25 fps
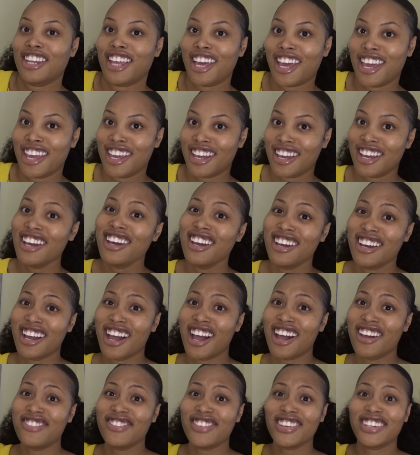Like,
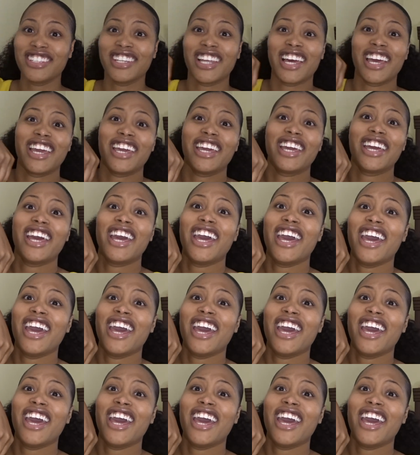I feel like